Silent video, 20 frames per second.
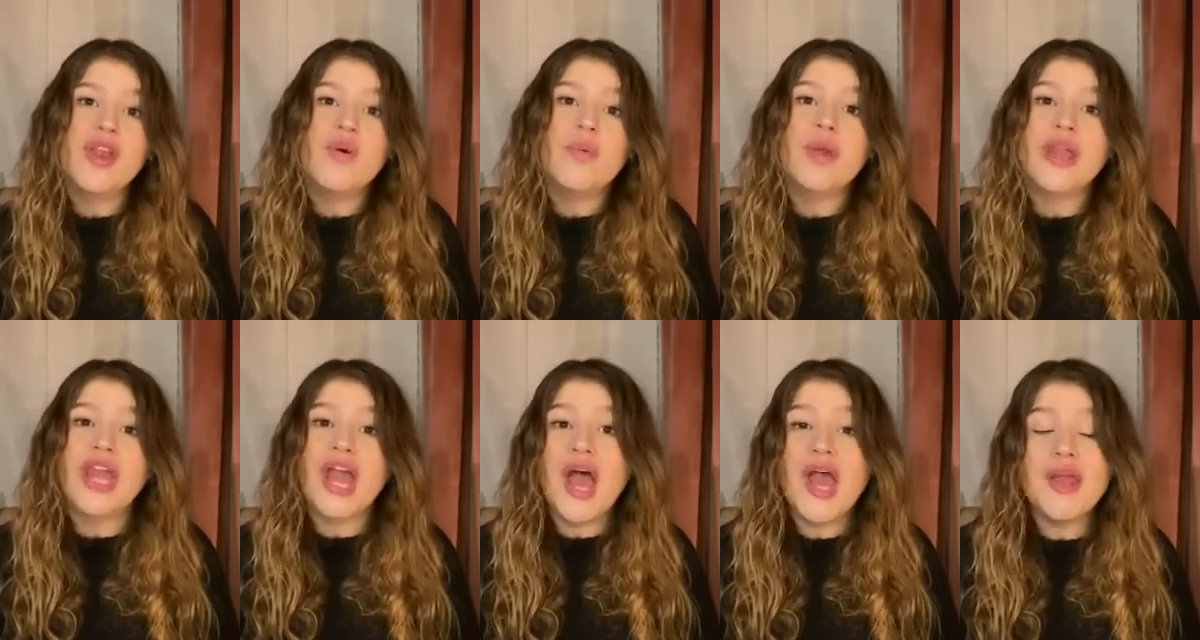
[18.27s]

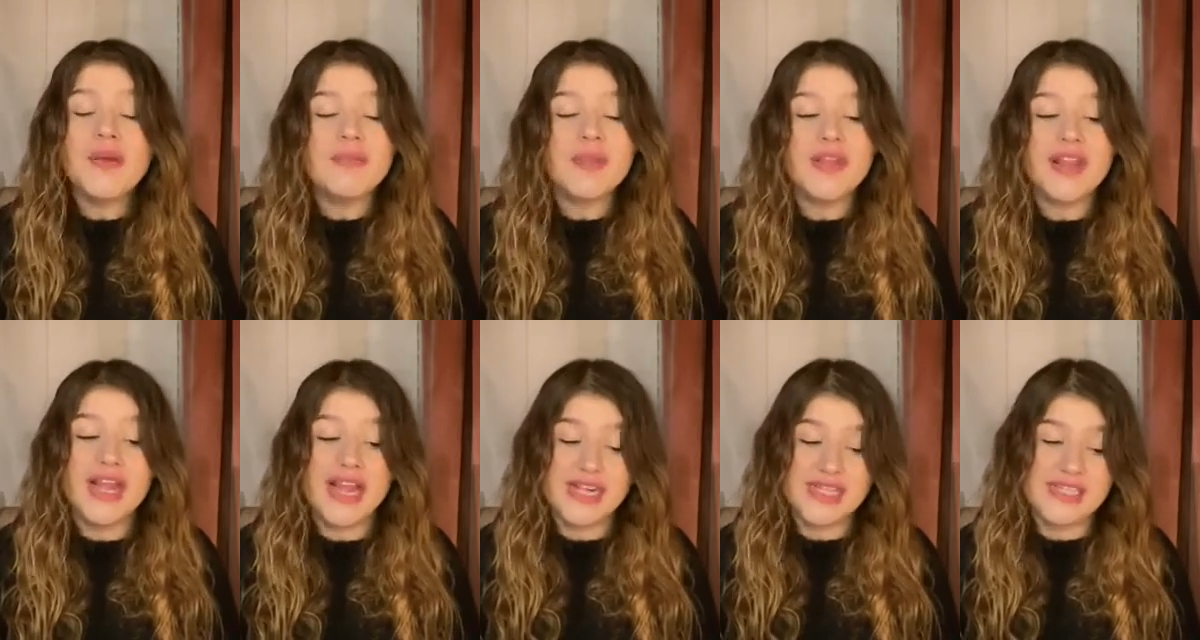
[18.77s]
We hope that
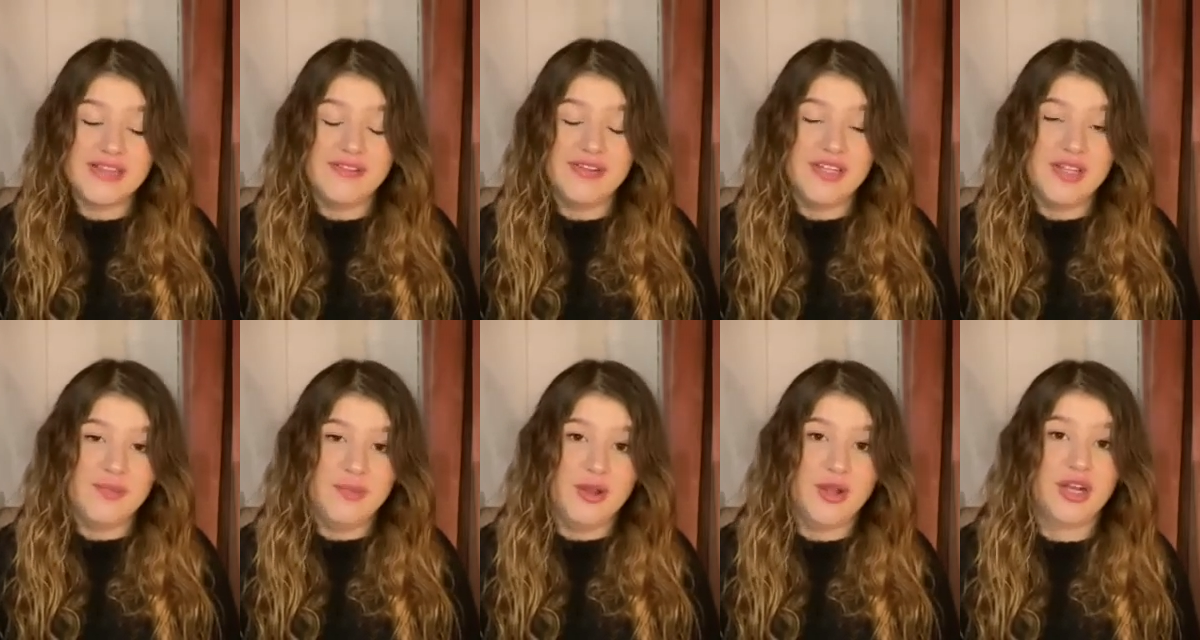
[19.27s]
the
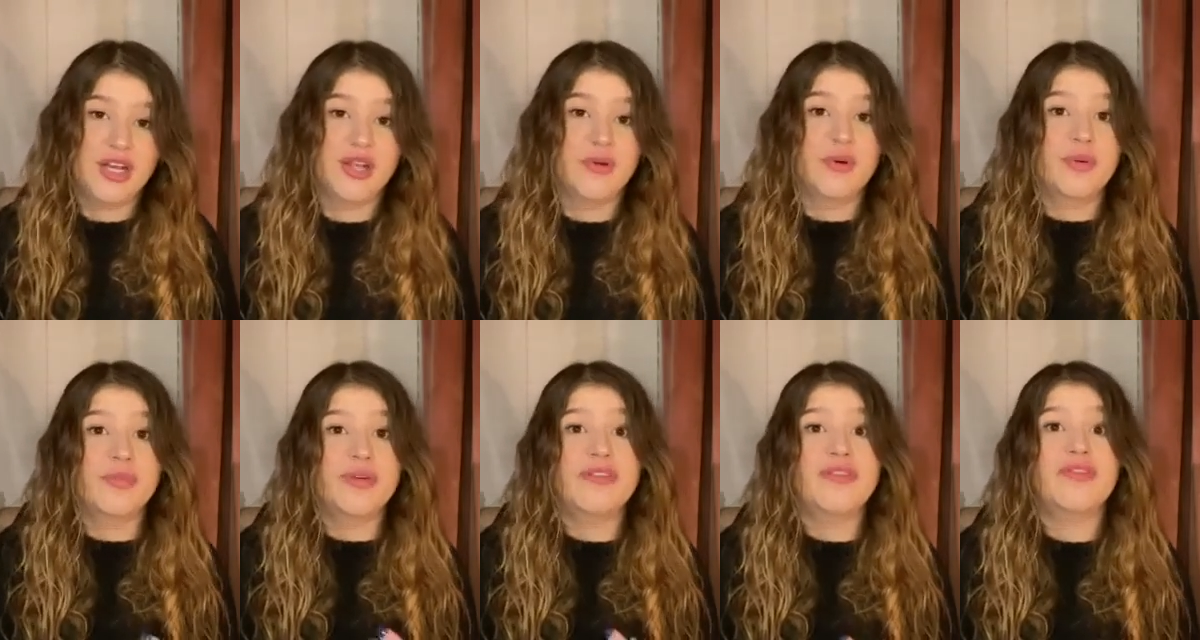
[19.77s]
activity booklet
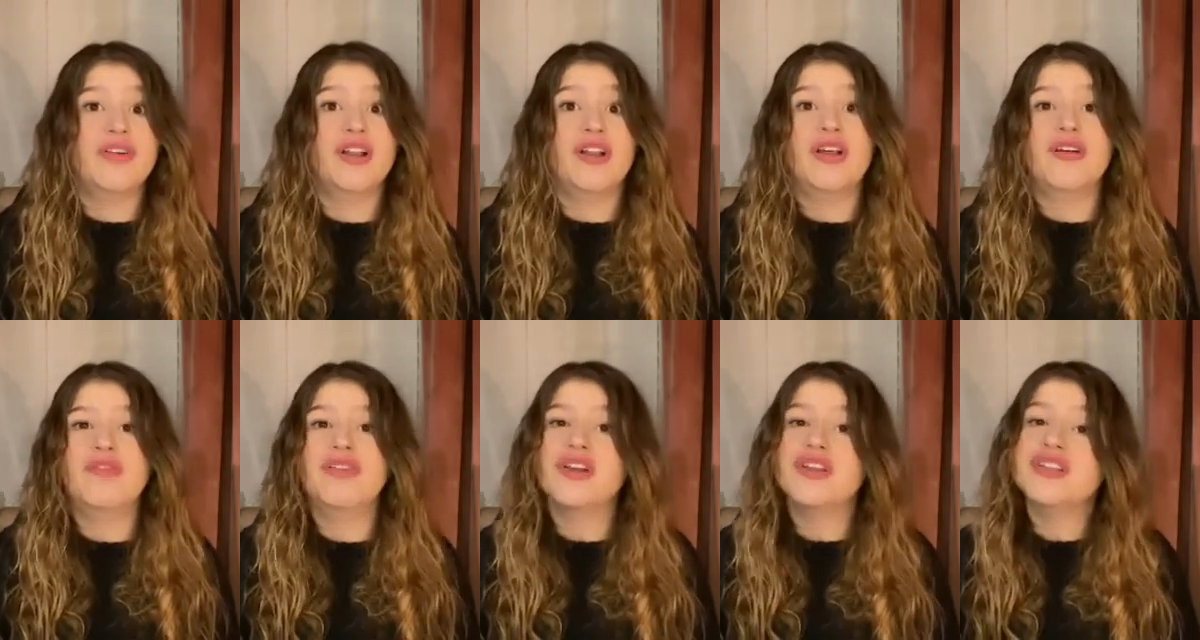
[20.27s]
will be full
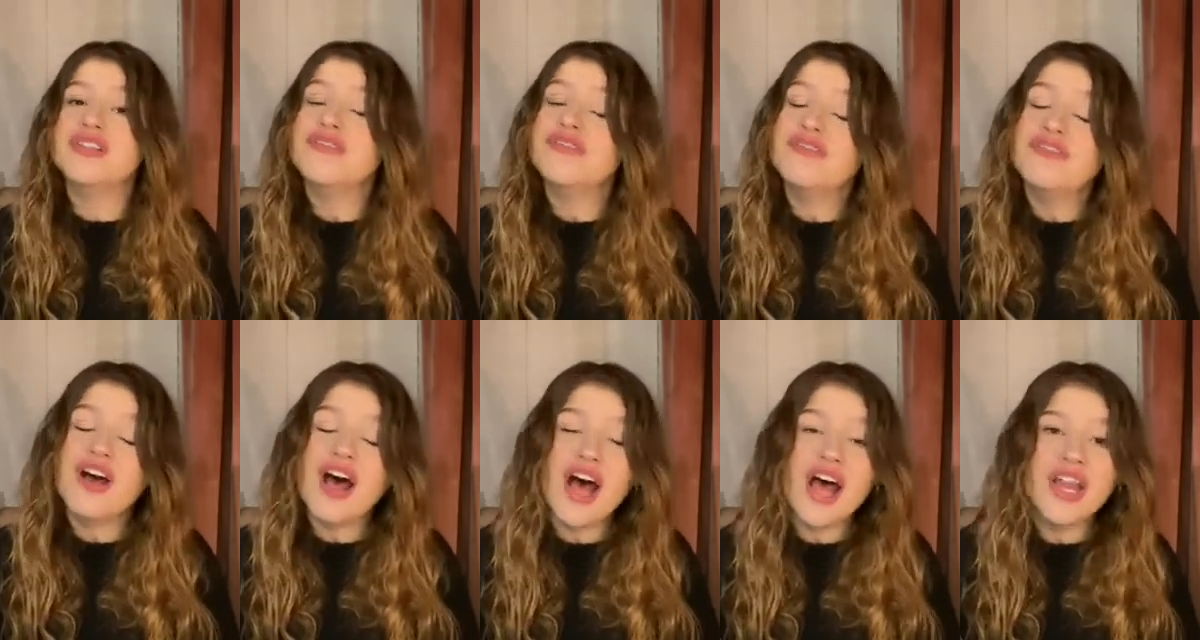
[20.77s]
of lots of
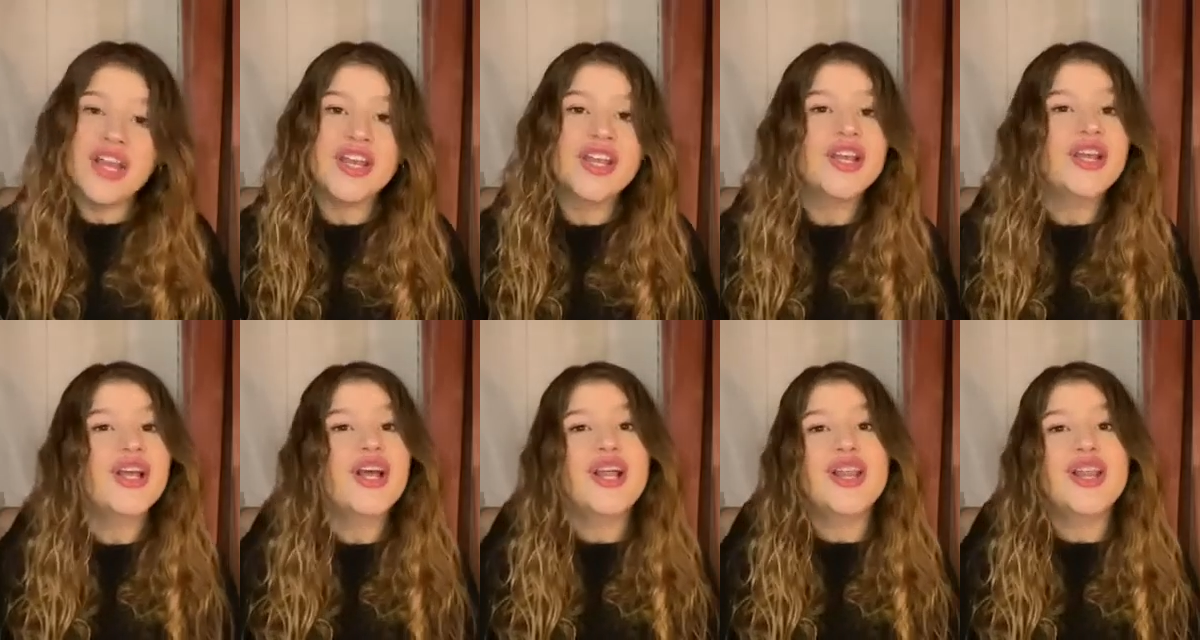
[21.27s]
fun,